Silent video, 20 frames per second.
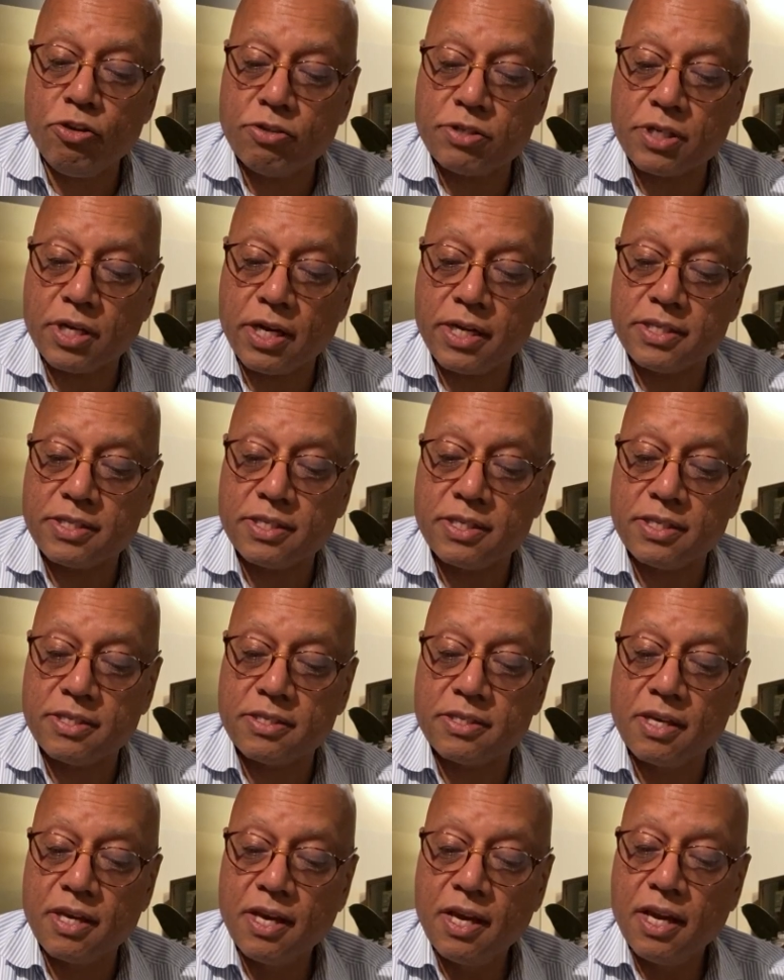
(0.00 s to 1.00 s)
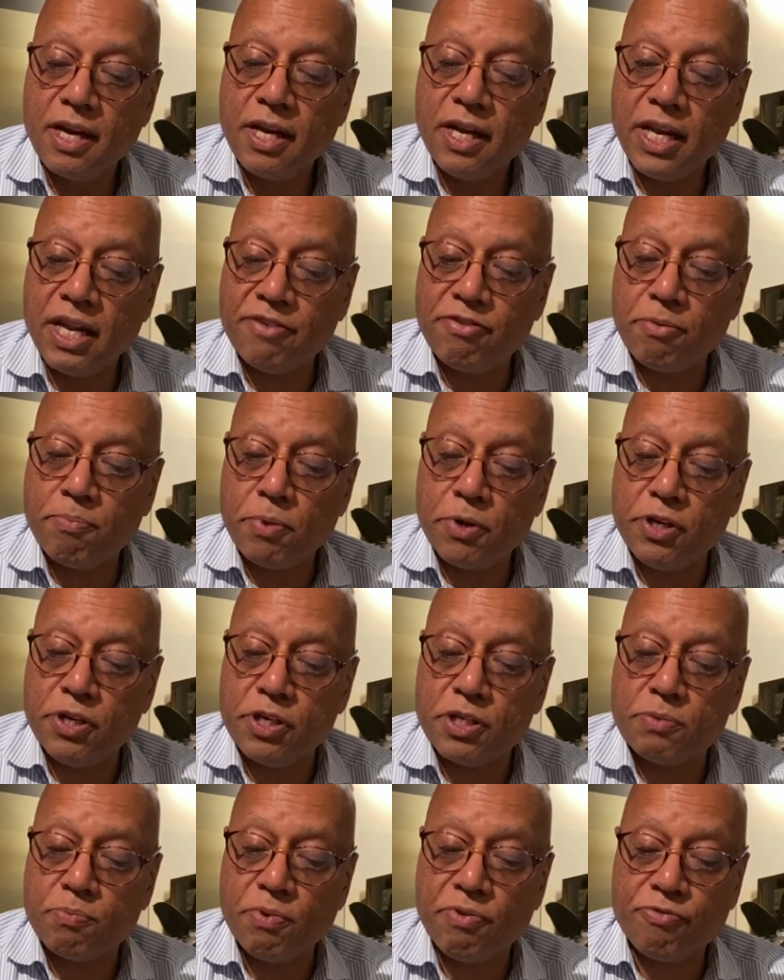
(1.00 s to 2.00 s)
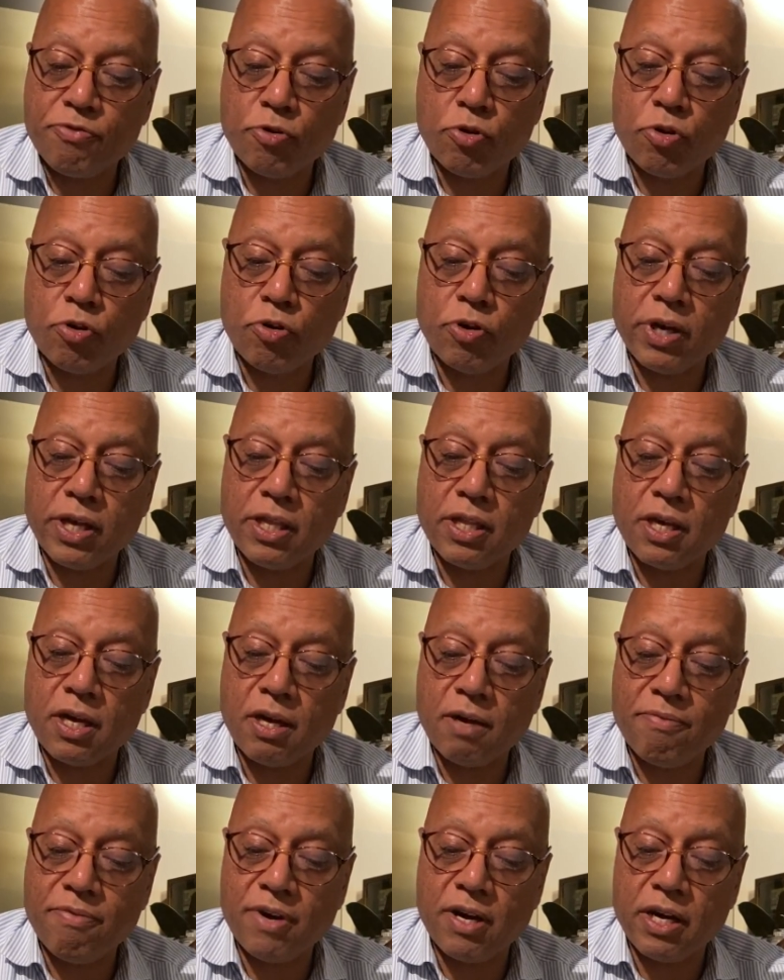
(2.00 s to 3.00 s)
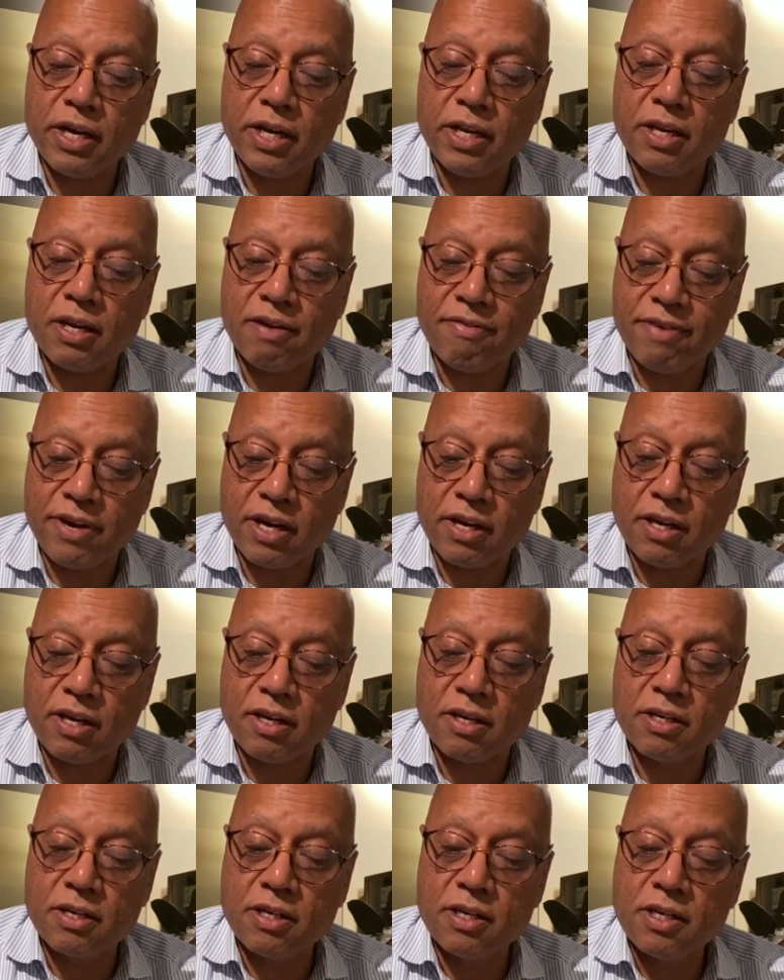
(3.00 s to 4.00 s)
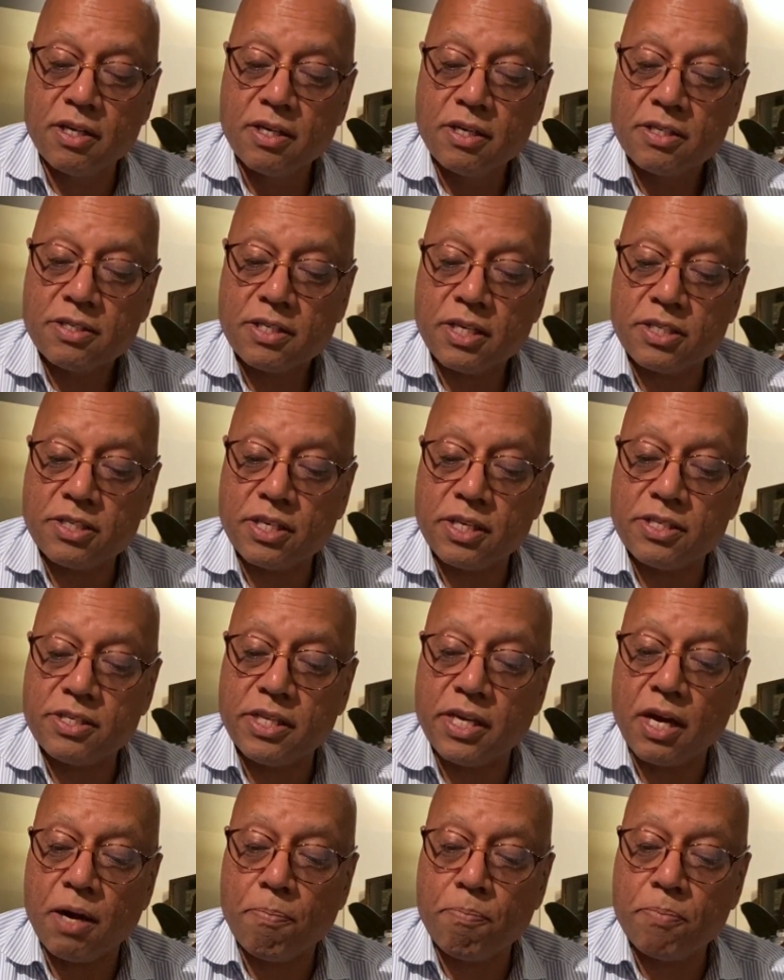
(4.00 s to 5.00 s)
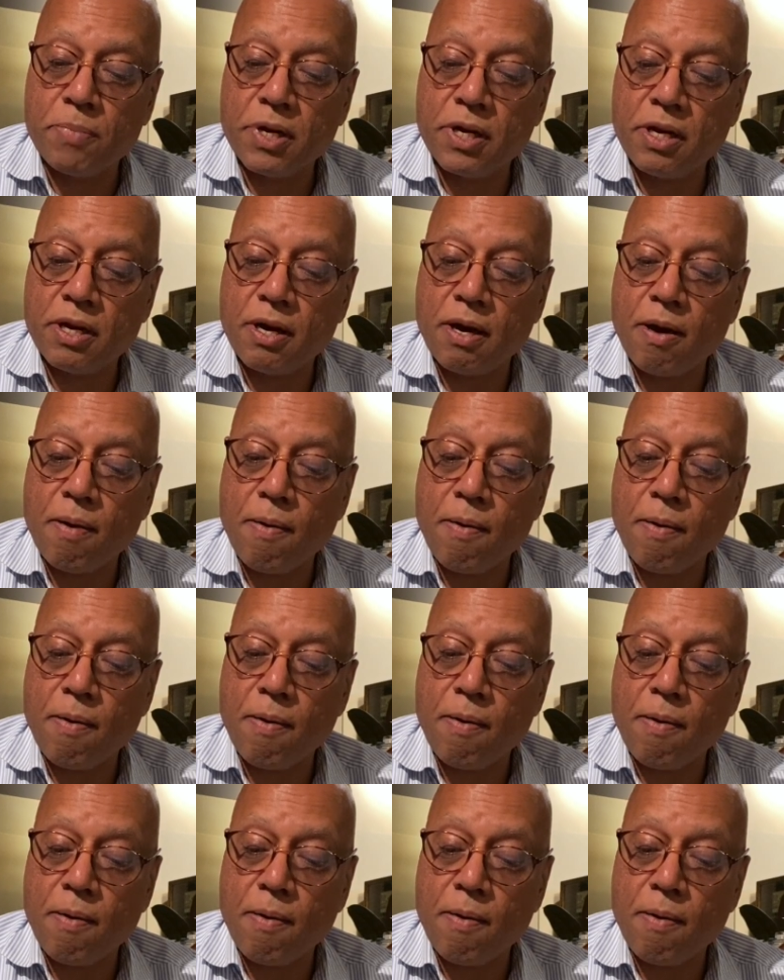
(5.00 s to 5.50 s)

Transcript: sizes never produced before in Havana, such as the Upman